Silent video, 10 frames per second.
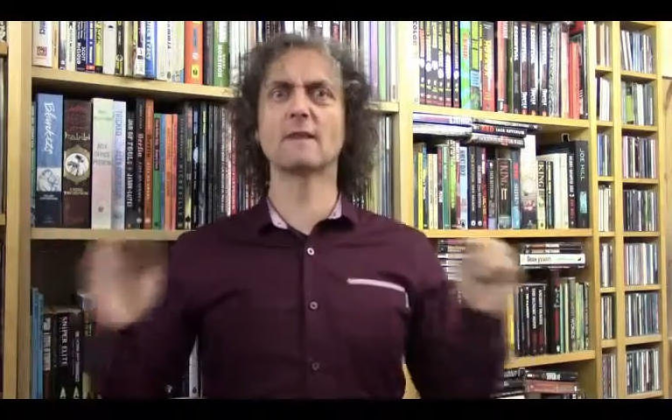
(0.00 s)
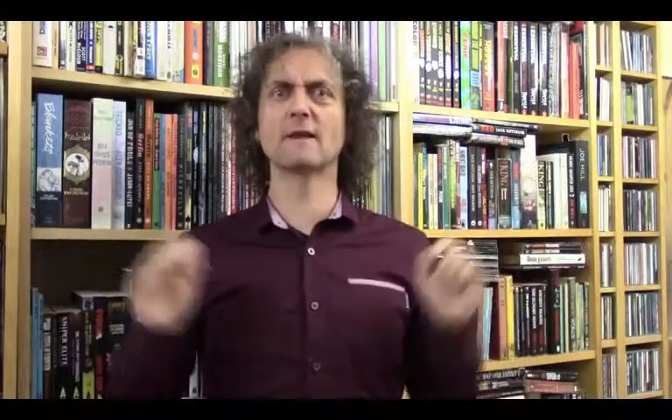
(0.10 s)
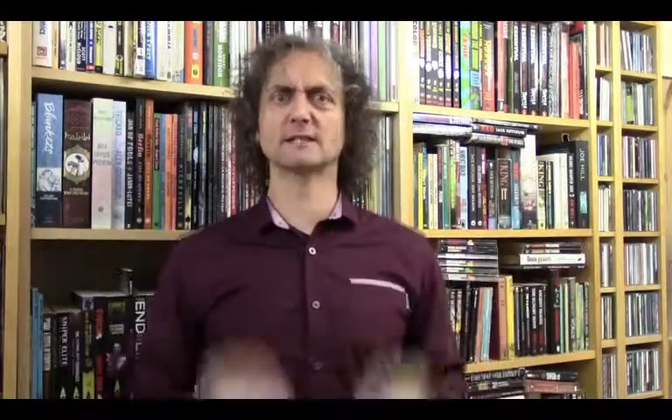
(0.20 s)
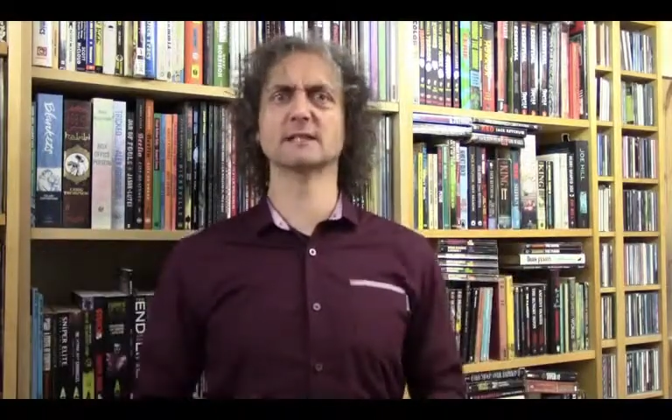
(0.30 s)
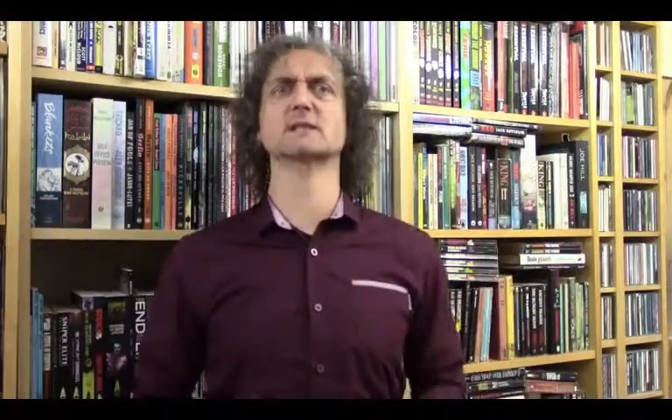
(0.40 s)

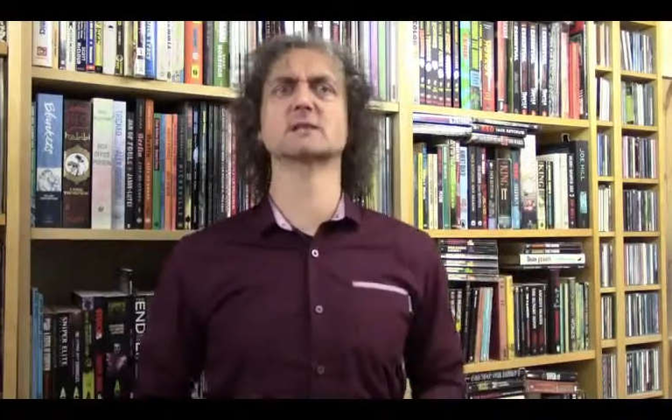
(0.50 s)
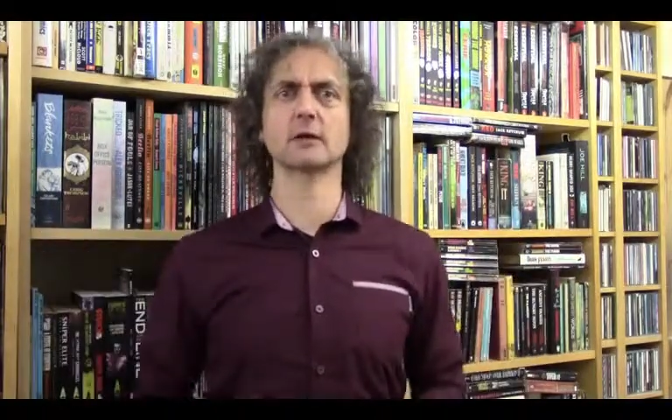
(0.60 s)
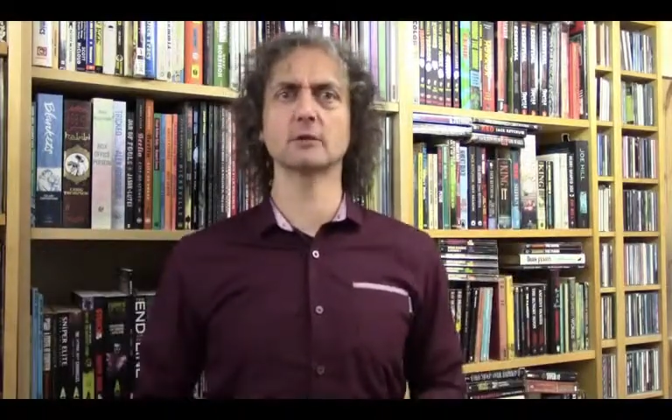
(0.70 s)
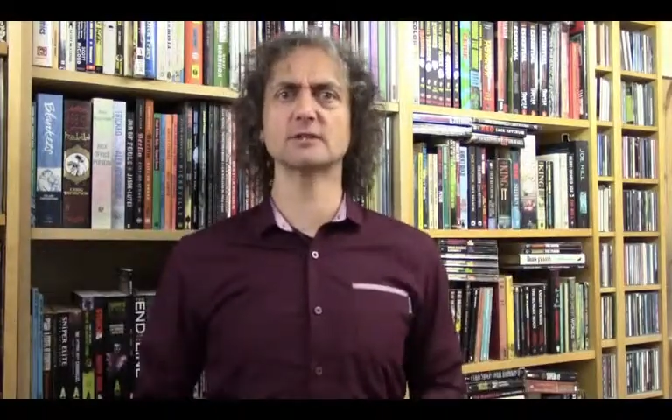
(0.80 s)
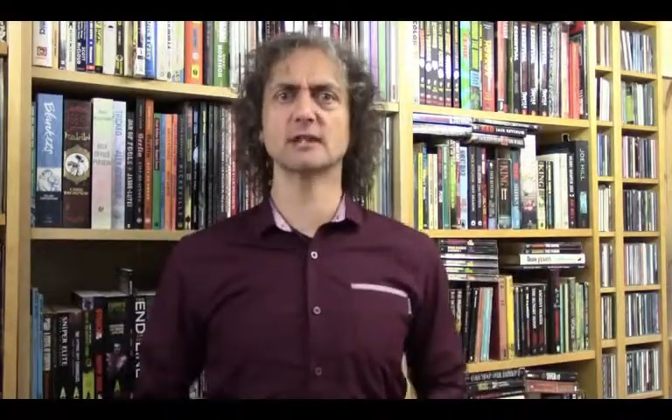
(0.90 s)
that's
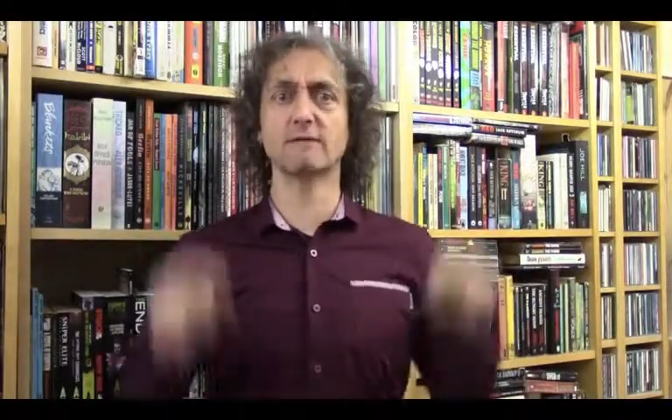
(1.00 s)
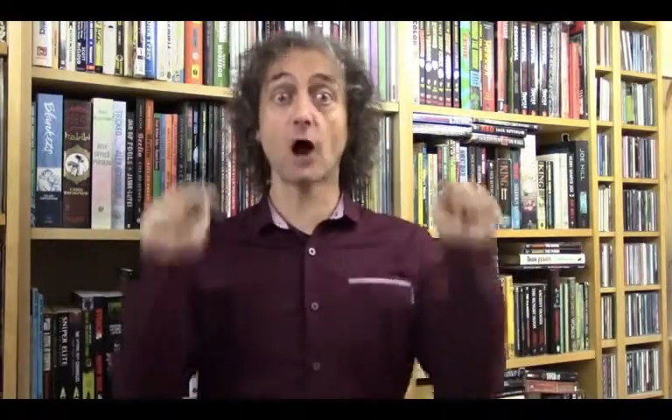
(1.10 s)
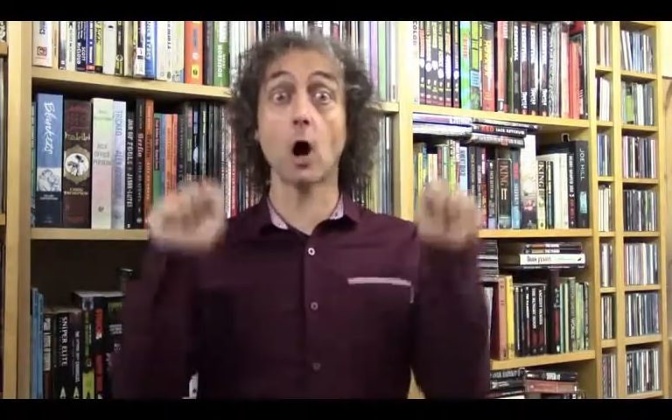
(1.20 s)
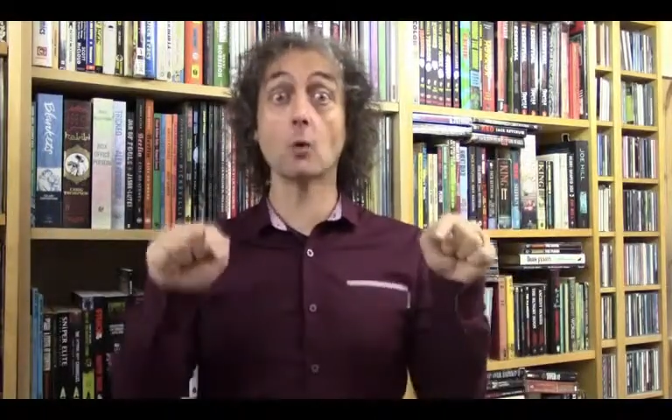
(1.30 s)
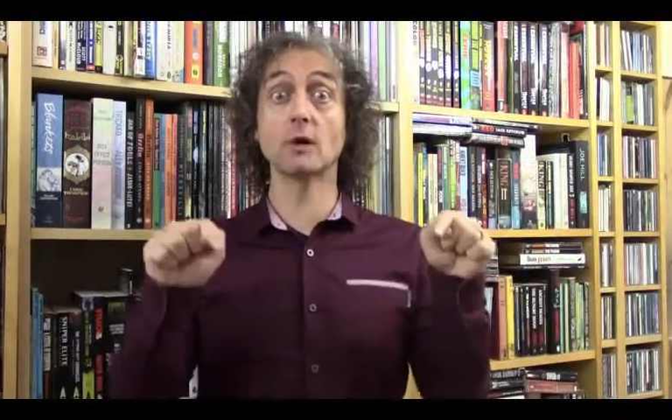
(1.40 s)
exclusive
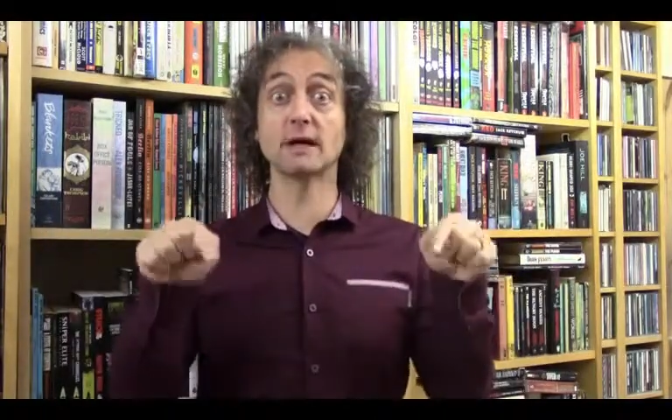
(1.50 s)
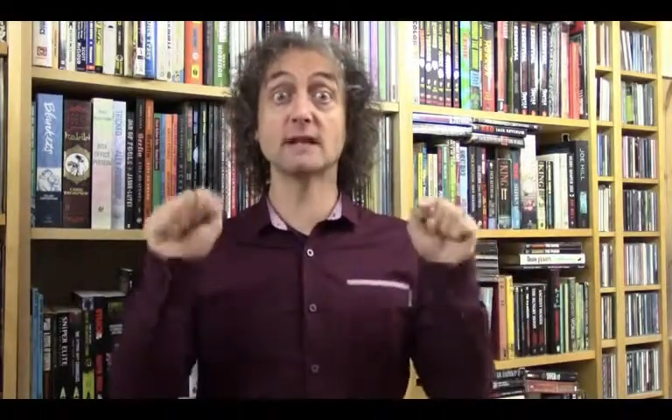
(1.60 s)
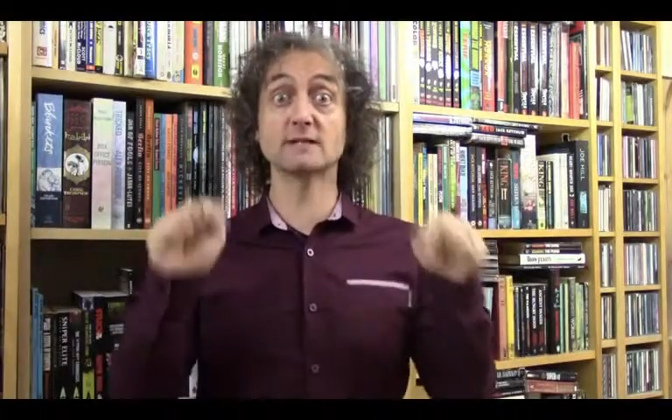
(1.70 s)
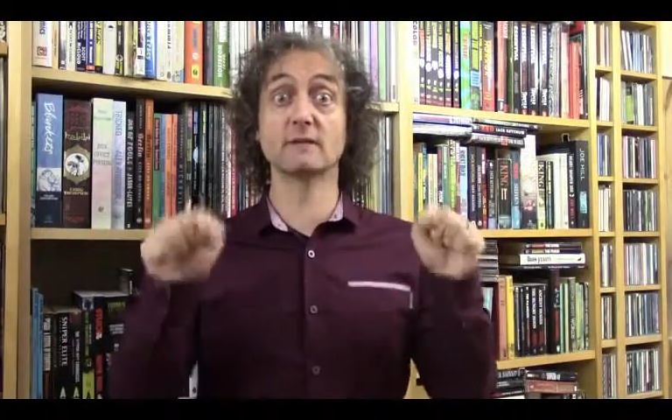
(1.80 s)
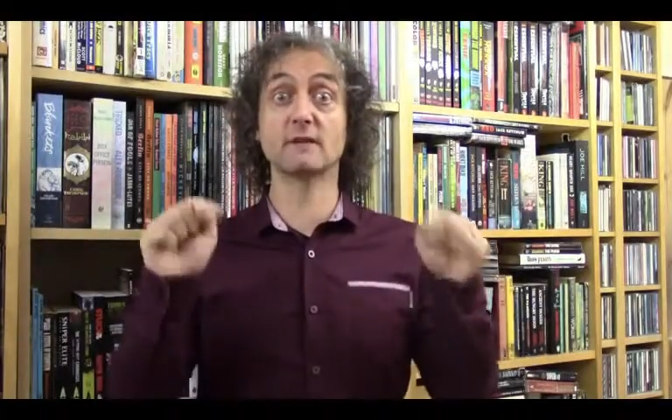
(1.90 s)

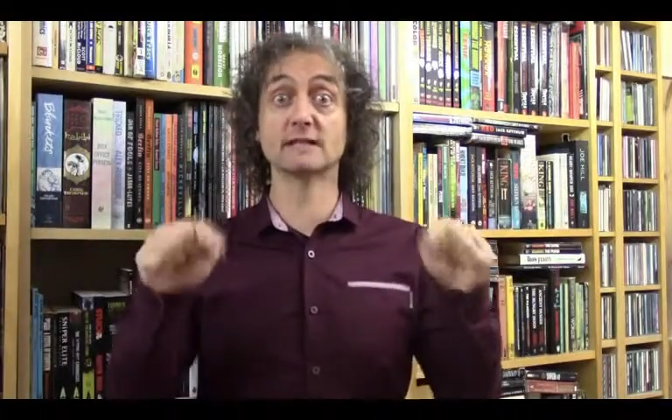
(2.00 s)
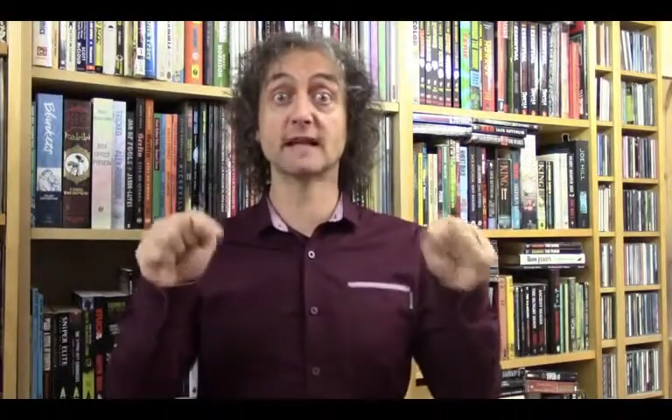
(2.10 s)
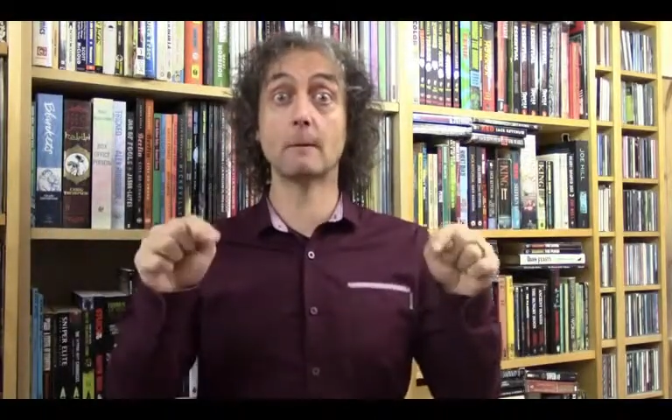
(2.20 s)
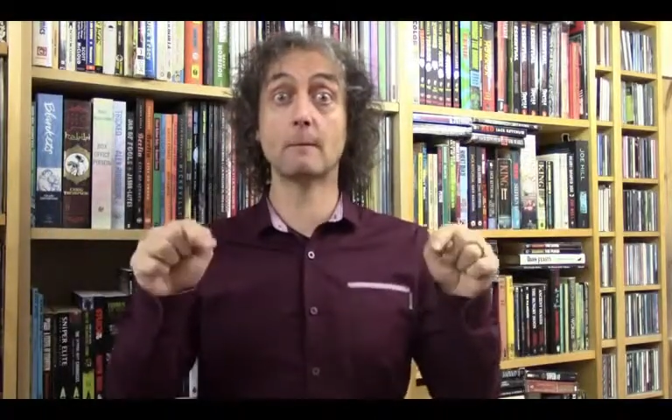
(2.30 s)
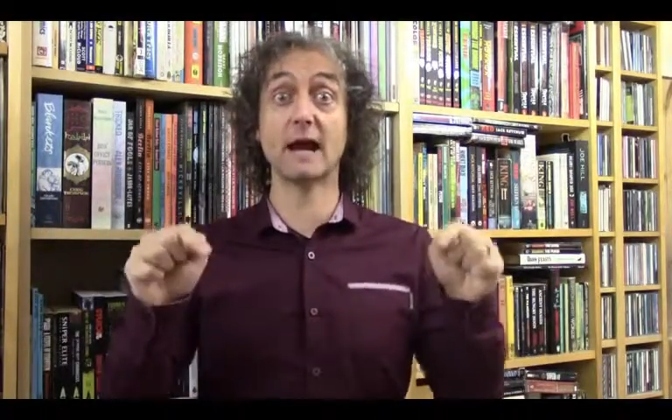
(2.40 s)
only to this
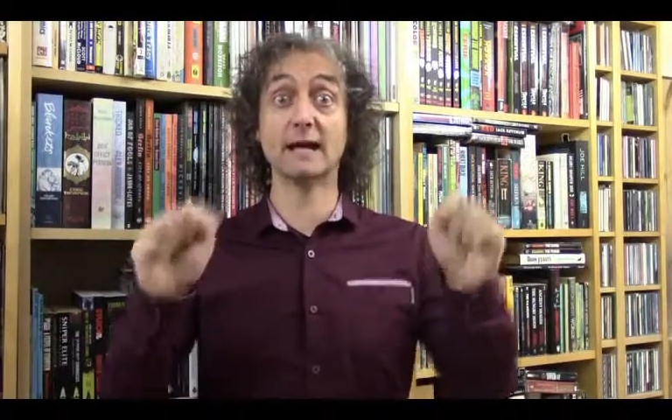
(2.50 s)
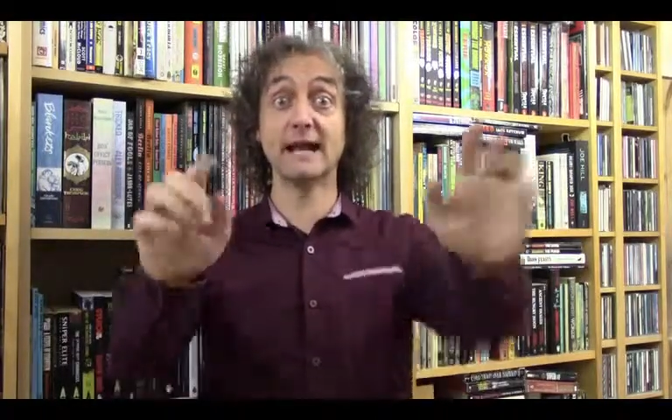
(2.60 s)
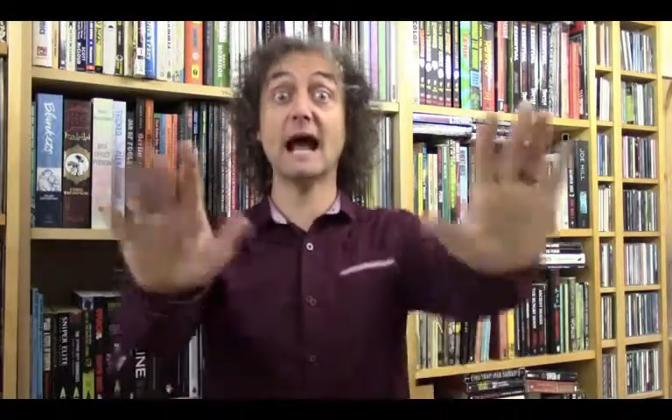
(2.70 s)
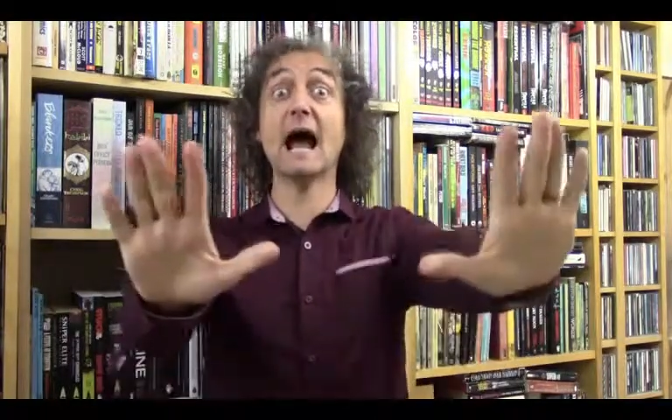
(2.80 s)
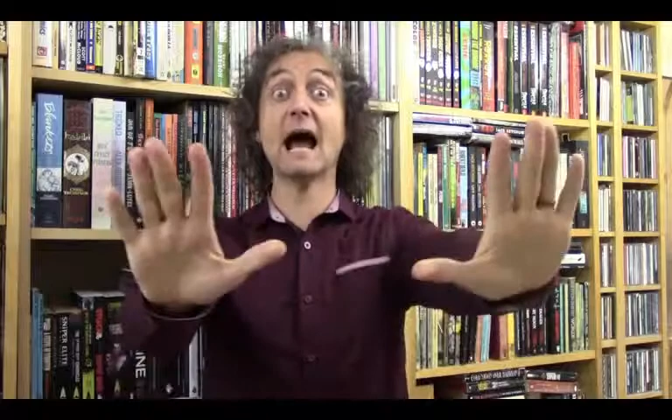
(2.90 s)
campaign.